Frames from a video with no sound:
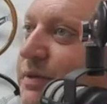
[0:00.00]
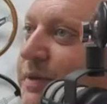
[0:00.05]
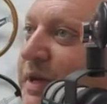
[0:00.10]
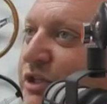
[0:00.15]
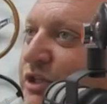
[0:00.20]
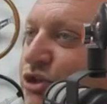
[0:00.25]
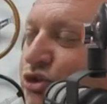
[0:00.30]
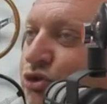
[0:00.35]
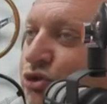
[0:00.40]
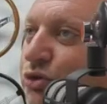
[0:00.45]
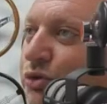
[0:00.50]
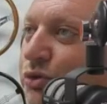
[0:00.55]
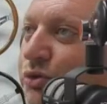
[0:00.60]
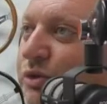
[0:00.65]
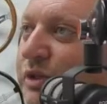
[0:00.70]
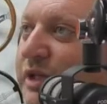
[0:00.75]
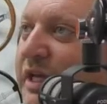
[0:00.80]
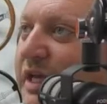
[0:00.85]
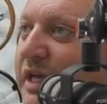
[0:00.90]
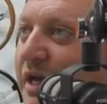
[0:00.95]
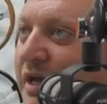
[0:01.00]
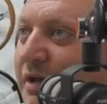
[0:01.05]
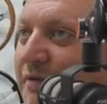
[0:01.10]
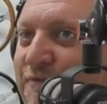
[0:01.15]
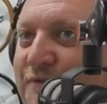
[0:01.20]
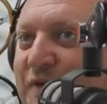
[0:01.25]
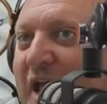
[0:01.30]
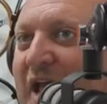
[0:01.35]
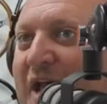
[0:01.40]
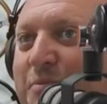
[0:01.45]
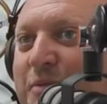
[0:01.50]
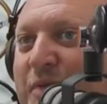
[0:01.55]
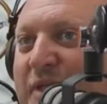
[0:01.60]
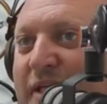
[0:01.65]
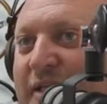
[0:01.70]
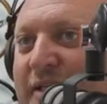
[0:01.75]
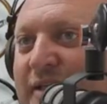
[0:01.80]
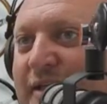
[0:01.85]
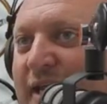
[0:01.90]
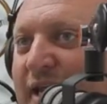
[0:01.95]
truly a
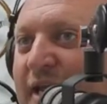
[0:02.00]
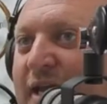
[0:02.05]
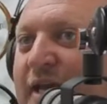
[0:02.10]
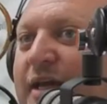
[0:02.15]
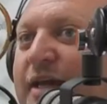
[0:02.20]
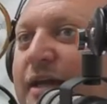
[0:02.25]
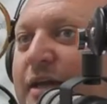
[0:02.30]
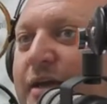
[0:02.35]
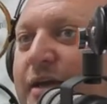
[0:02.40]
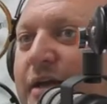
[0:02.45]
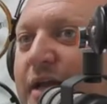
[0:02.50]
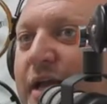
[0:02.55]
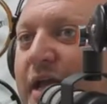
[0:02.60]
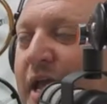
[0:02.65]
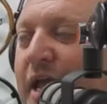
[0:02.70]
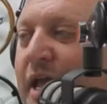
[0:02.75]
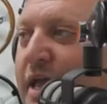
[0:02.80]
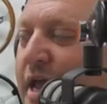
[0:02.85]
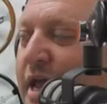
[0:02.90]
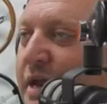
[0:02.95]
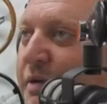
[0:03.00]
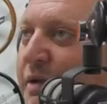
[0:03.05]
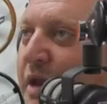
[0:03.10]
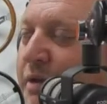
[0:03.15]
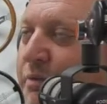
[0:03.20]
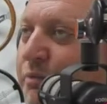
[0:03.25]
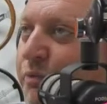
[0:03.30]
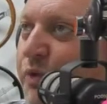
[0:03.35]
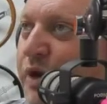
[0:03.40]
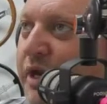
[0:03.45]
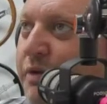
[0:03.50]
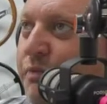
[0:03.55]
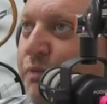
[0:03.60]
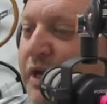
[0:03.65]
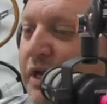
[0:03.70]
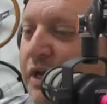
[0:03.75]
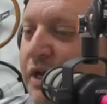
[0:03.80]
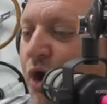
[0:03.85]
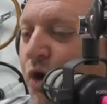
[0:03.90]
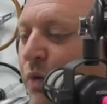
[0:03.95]
family gig. Yep. And we
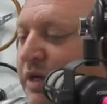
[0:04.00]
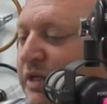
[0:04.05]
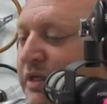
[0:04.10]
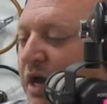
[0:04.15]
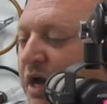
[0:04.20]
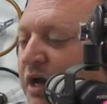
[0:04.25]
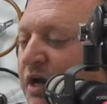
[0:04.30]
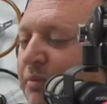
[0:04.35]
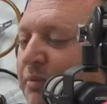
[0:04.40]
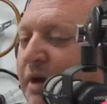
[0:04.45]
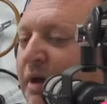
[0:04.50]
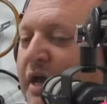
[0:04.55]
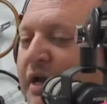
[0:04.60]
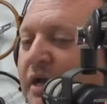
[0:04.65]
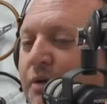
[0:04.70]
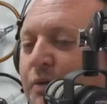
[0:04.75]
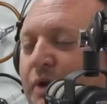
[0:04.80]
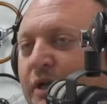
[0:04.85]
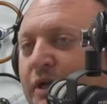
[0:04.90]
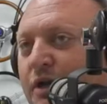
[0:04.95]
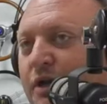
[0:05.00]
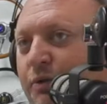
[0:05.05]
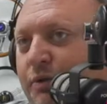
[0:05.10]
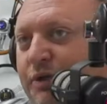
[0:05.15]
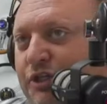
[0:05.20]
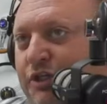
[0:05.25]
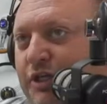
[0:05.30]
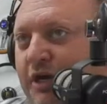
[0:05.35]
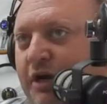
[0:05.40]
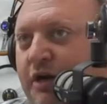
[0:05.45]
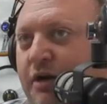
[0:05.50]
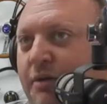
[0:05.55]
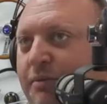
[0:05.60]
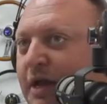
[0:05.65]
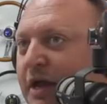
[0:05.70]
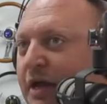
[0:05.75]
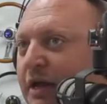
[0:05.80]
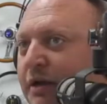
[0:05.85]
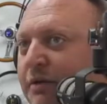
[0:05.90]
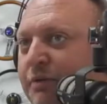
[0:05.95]
know we talk about it, we know we share
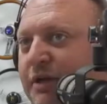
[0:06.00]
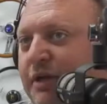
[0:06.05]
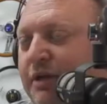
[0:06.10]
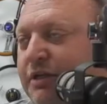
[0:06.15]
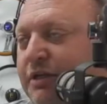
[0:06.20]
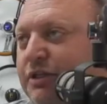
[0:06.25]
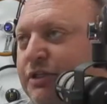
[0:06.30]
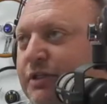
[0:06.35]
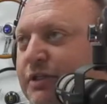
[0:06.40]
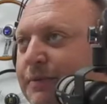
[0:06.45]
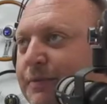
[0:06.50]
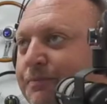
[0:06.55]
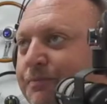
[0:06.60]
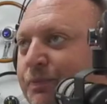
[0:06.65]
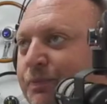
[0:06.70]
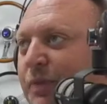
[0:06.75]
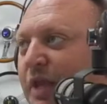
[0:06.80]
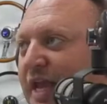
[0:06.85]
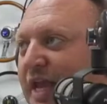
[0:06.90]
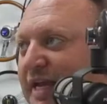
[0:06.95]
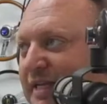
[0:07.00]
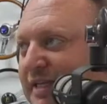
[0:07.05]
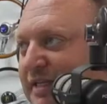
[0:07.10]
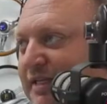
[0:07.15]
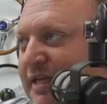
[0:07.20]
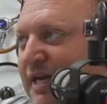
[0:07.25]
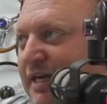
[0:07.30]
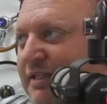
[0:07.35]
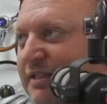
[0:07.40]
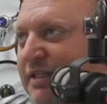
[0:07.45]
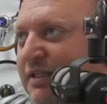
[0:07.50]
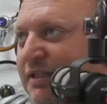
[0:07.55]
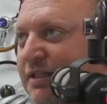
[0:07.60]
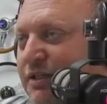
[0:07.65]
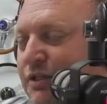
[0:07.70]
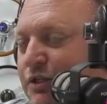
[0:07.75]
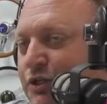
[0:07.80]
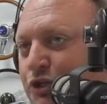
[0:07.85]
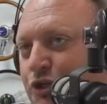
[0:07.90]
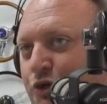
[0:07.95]
about it, it doesn't
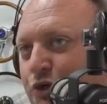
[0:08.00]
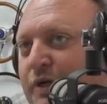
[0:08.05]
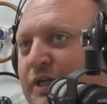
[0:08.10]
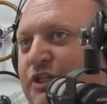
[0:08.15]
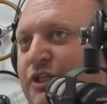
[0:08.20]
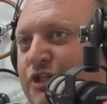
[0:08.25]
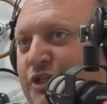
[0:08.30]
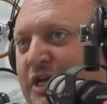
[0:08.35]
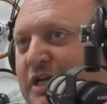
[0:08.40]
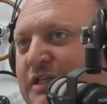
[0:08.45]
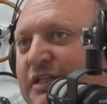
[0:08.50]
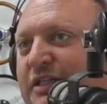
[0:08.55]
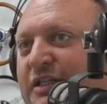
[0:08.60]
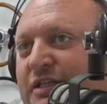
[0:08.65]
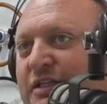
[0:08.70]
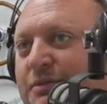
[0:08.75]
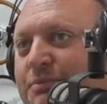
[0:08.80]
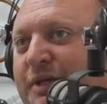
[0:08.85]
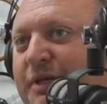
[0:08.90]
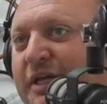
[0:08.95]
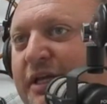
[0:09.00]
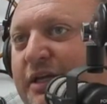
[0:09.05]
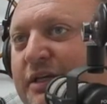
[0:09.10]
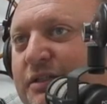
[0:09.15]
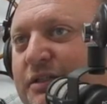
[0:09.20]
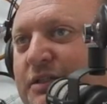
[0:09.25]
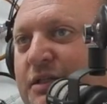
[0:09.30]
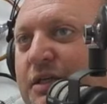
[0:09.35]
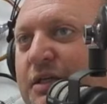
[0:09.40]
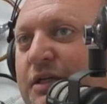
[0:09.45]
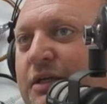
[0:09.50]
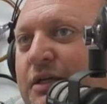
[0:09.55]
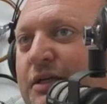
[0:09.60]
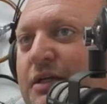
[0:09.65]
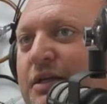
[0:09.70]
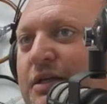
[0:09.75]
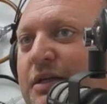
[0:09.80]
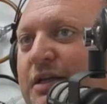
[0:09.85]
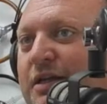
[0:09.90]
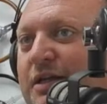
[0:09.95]
do it justice, because
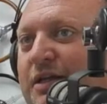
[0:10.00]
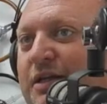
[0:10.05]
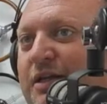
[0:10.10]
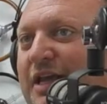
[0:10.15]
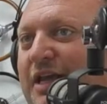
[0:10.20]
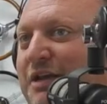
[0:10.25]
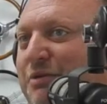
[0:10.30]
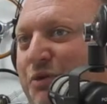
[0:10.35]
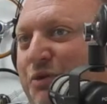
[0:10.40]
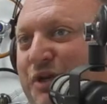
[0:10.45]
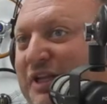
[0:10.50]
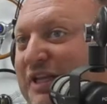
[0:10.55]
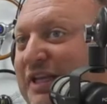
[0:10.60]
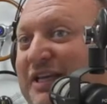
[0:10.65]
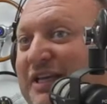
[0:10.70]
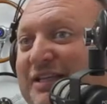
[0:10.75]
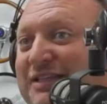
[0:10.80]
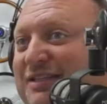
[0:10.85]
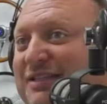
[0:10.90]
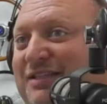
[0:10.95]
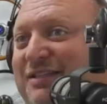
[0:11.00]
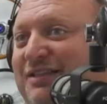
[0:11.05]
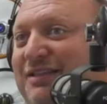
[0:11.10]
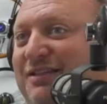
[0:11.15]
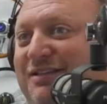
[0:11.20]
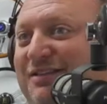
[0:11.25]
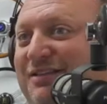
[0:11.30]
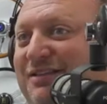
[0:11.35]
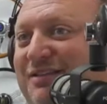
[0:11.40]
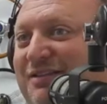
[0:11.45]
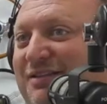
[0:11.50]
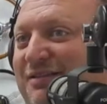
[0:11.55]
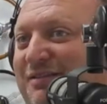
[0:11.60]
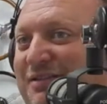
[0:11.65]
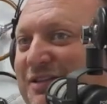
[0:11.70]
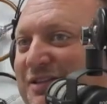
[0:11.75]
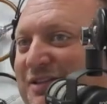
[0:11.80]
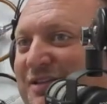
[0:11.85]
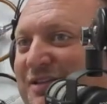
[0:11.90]
it really is just,